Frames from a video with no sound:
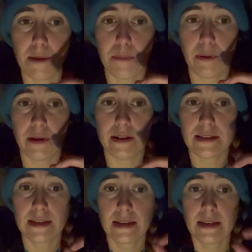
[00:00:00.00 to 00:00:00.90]
put
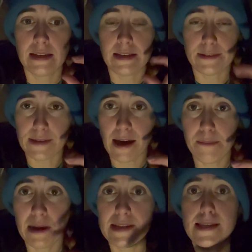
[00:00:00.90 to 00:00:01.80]
inside
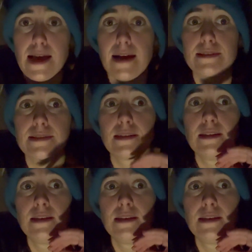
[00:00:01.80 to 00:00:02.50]
my socks,